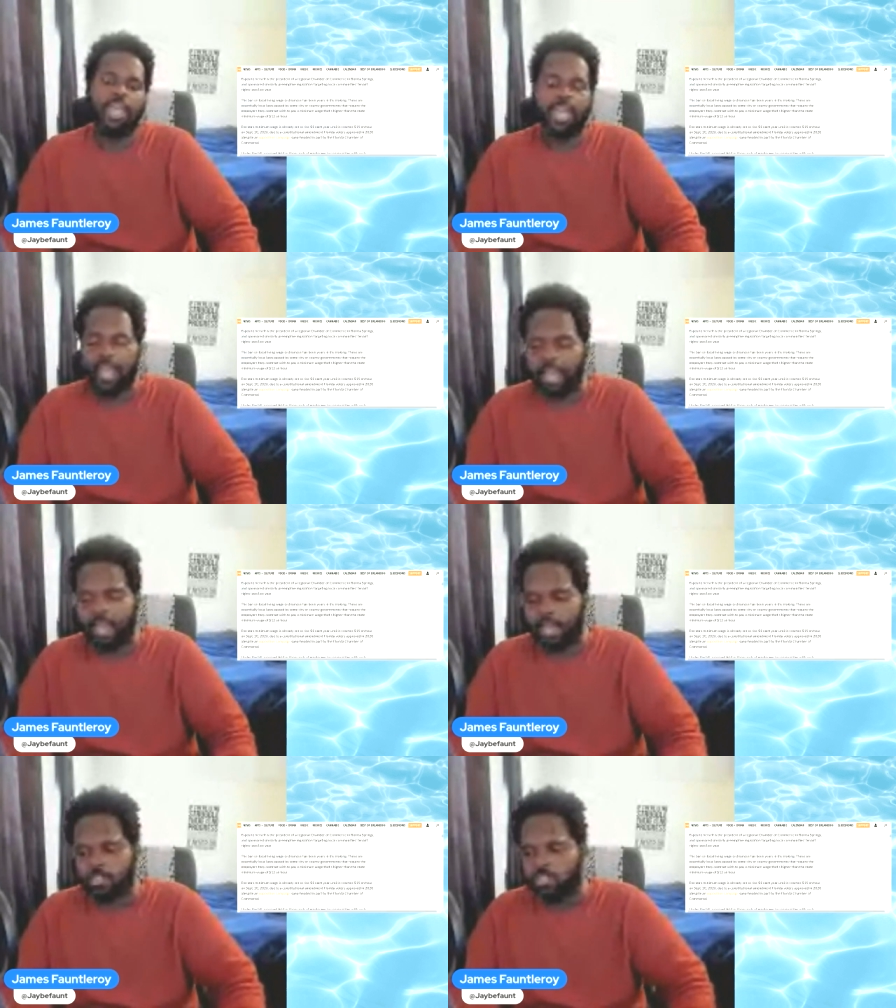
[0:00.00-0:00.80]

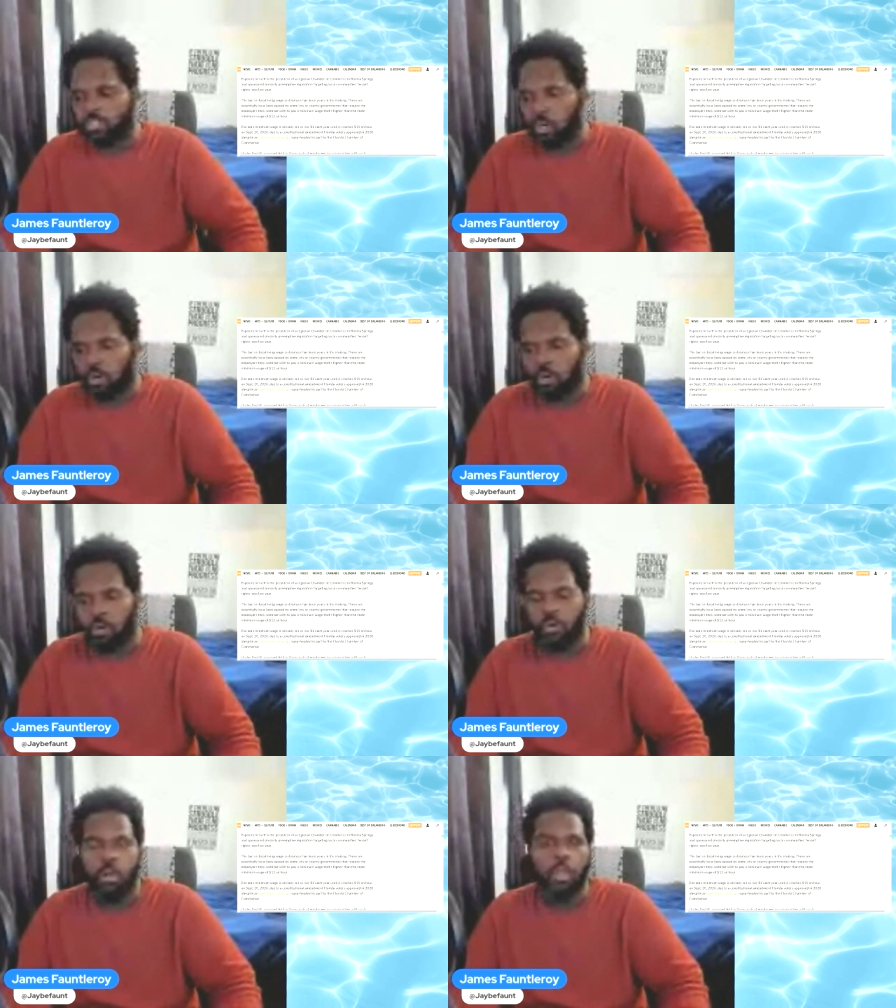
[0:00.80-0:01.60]
And
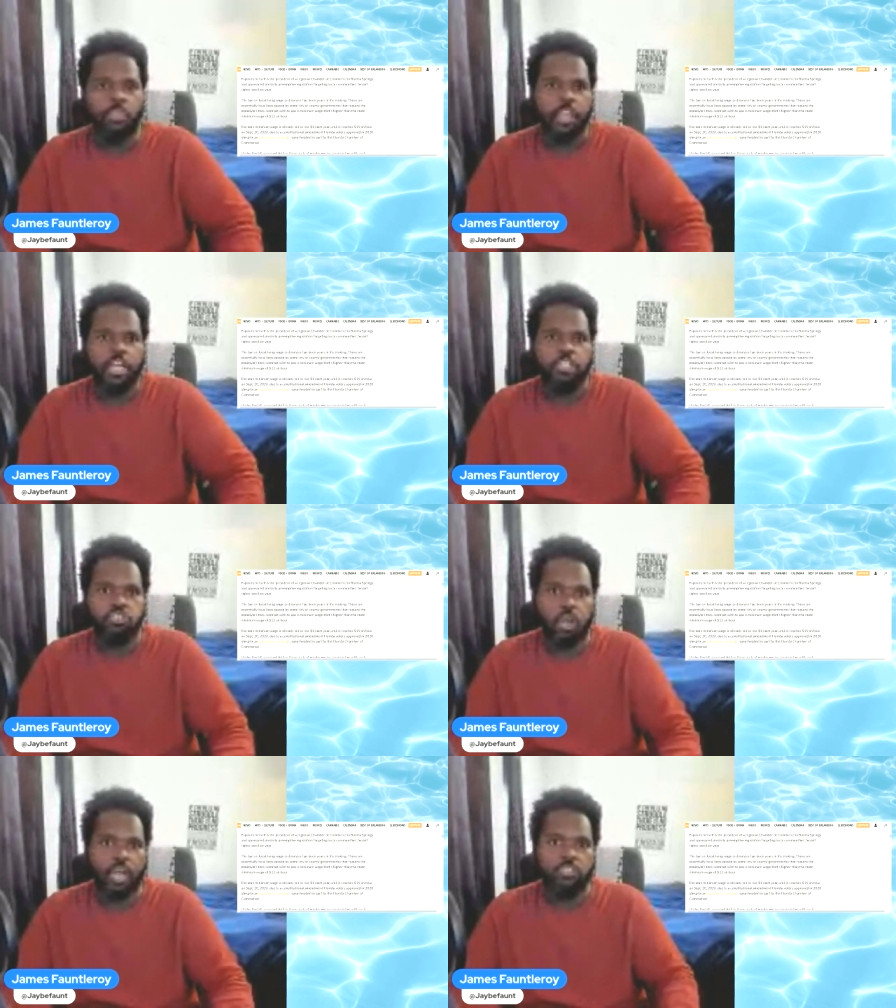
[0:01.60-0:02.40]
so they're
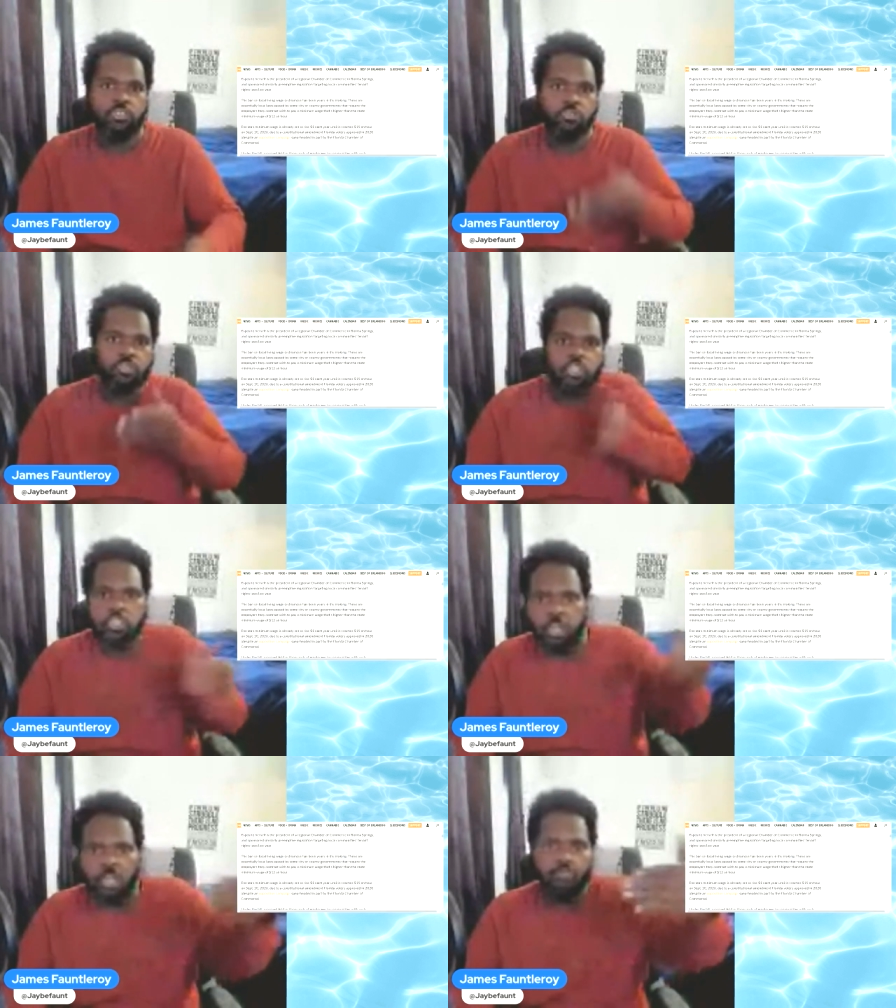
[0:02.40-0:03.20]
trying to
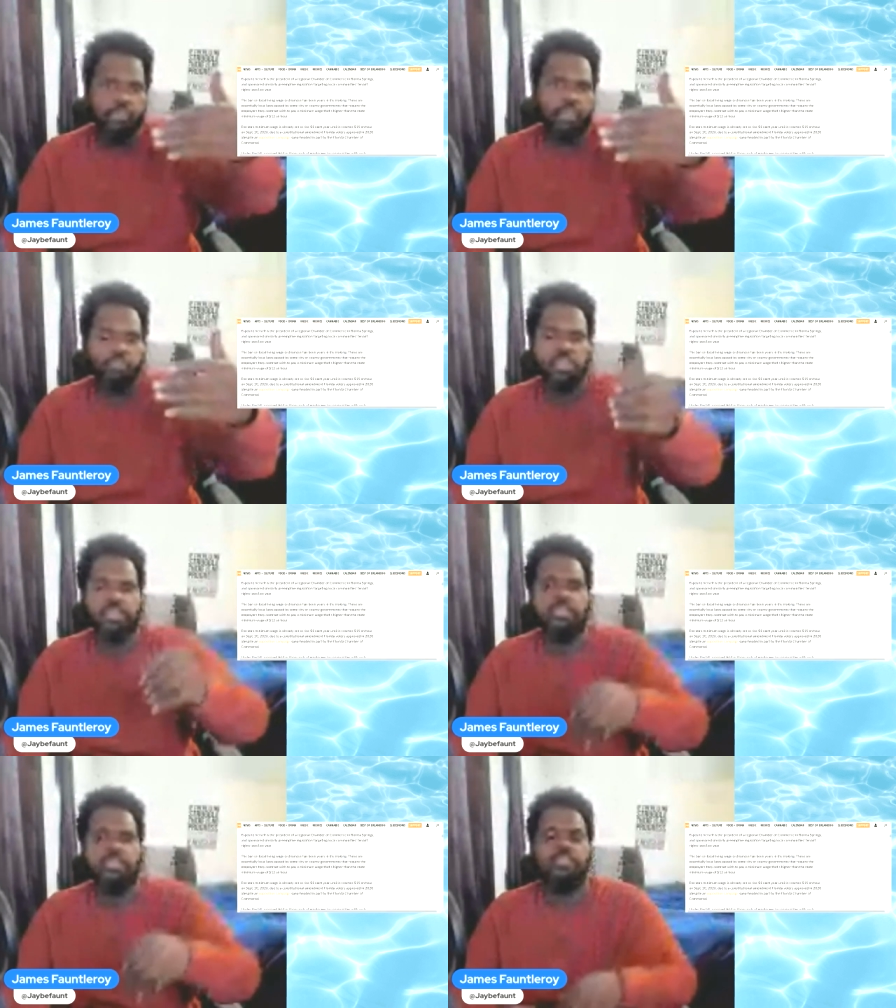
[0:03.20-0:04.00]
circumvent
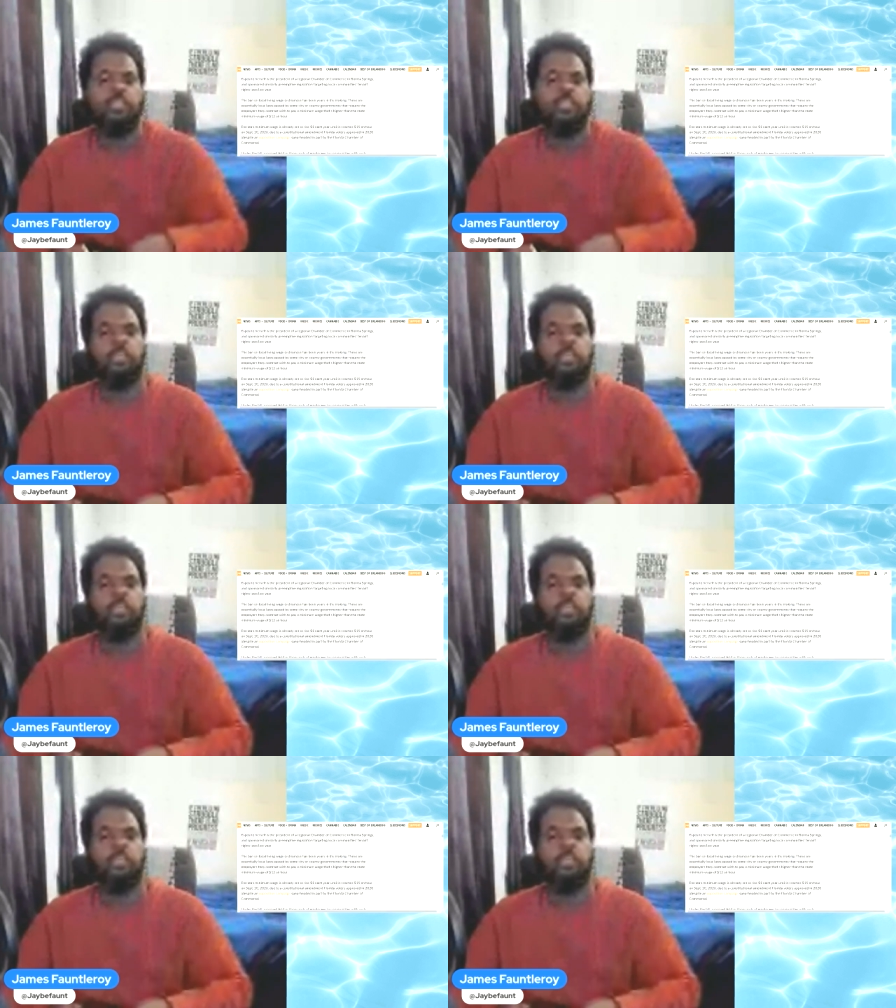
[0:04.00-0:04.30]
this